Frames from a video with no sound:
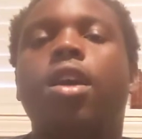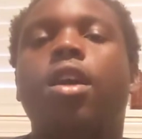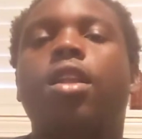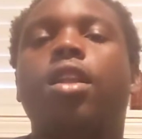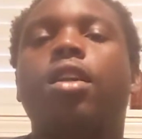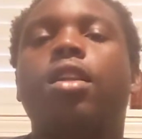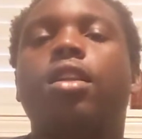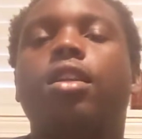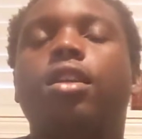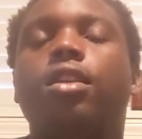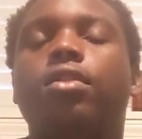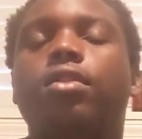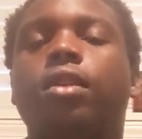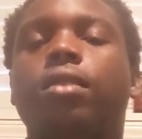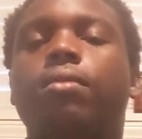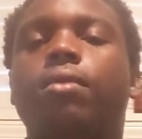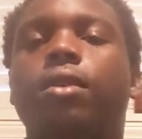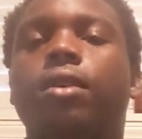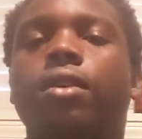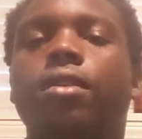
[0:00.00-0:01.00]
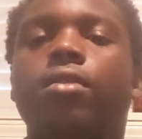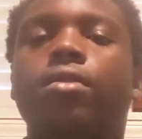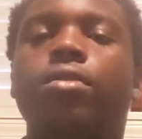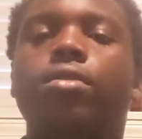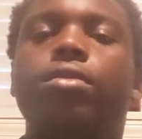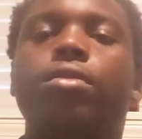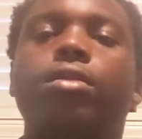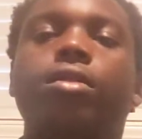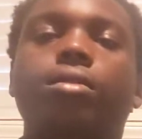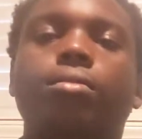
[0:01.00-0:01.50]
I'd like to give double
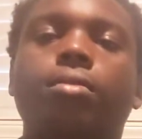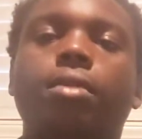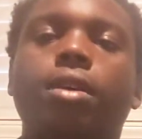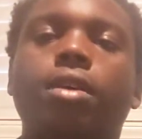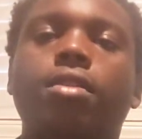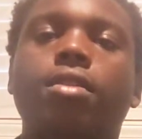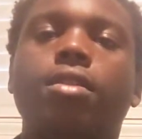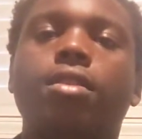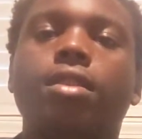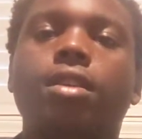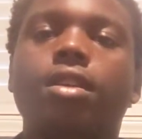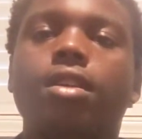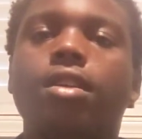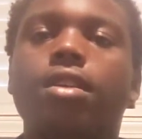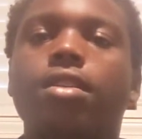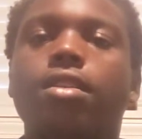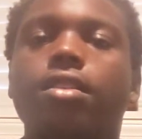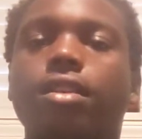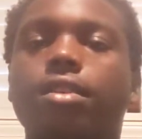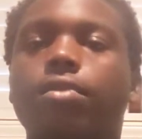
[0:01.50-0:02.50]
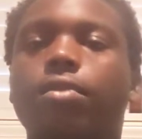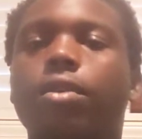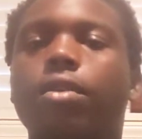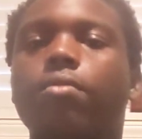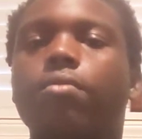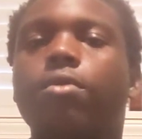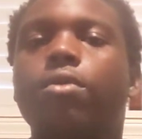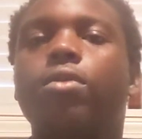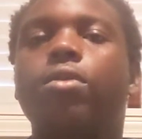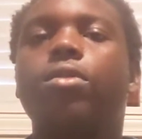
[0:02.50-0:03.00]
honors to the apostles and elders at
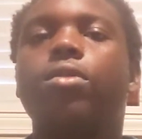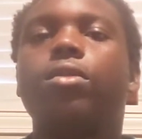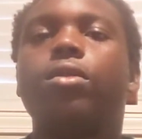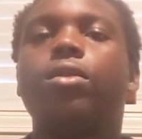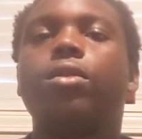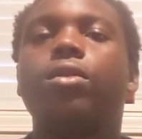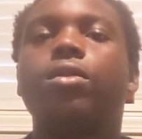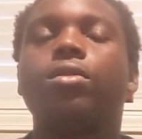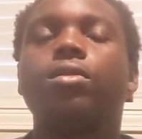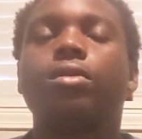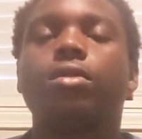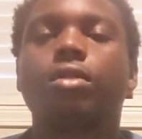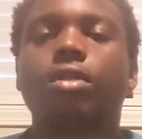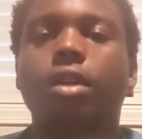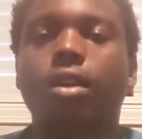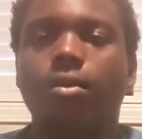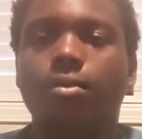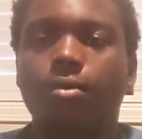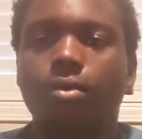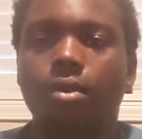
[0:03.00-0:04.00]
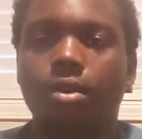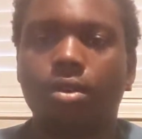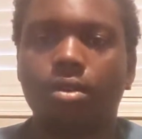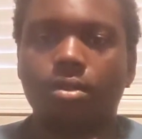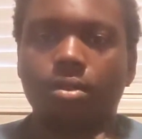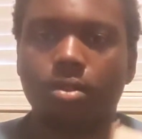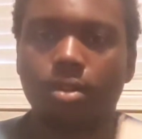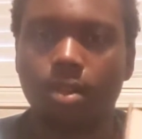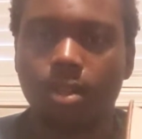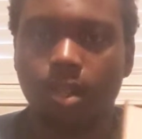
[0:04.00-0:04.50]
Great Millstone, Shalom,
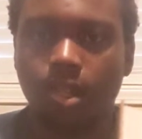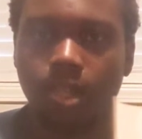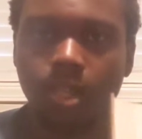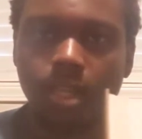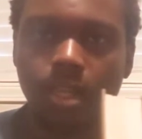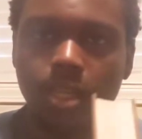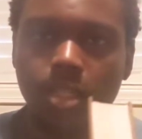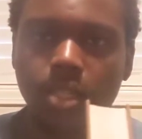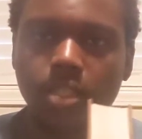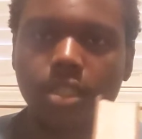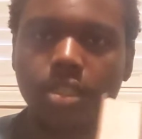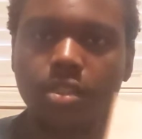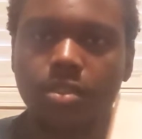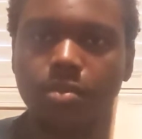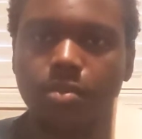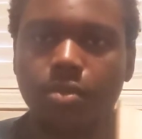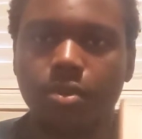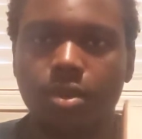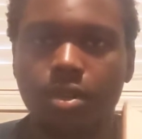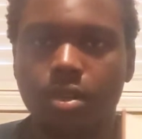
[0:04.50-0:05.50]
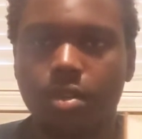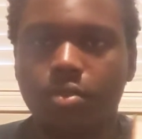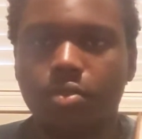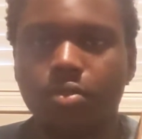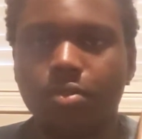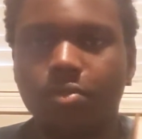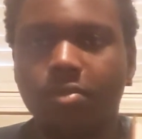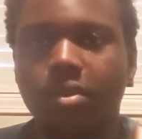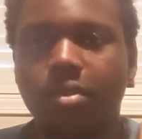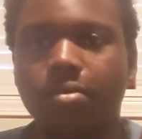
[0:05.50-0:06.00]
to the elect that sees word in all
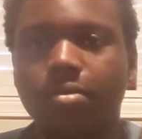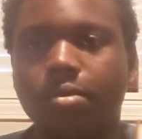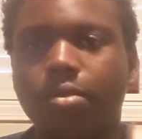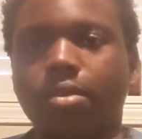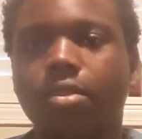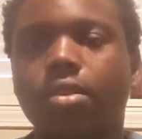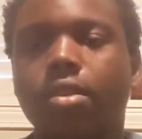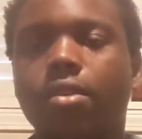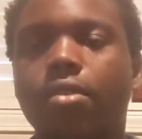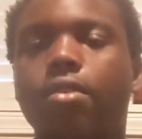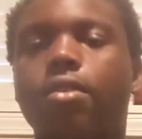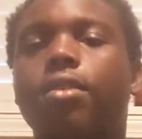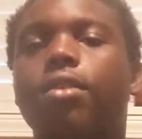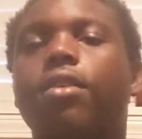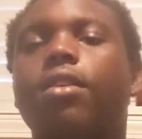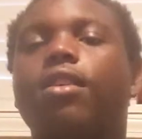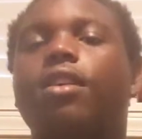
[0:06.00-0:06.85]
true faith and sincerity.